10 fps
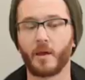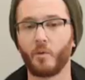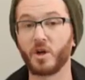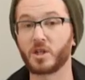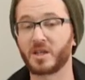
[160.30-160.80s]

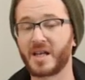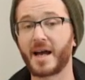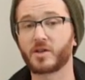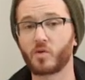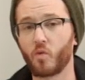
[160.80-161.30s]
which
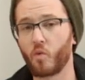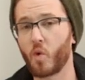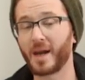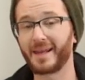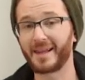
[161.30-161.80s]
detects
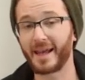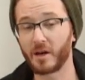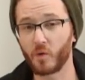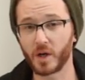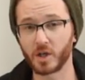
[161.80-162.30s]
what
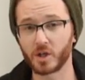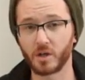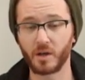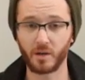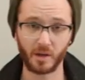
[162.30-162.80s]

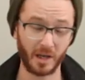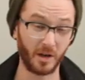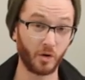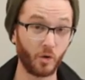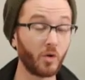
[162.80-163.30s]
language
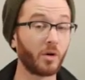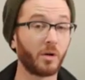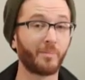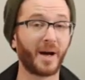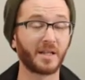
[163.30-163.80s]
in
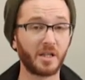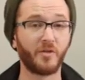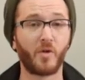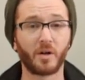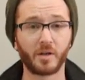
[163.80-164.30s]
Google by
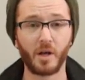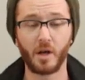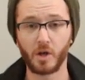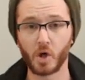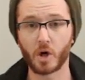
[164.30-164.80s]
default
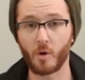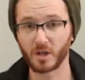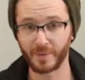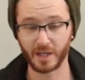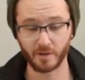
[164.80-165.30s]
you're going
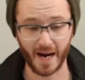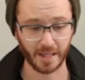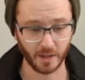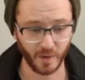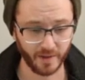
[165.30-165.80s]
to be
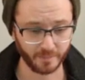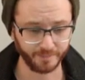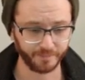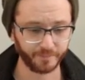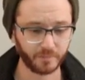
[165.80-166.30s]
interacting with.
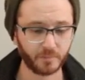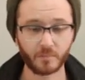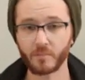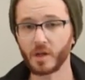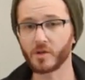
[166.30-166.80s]

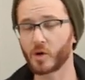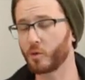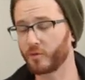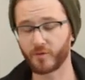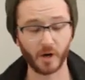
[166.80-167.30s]

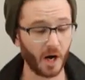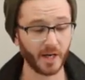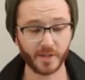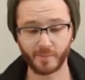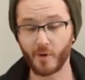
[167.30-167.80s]
So for
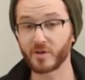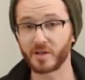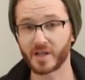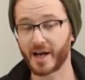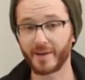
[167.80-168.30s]
us, most
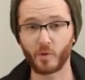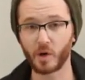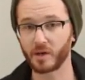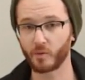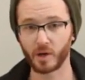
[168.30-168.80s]
of the time,
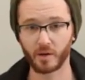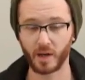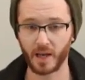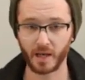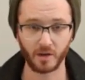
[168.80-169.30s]
we're
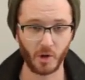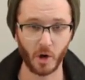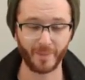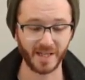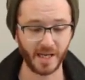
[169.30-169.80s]
a New
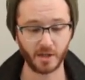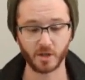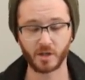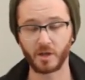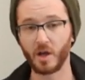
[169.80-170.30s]
York-based
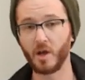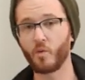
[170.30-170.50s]
agency.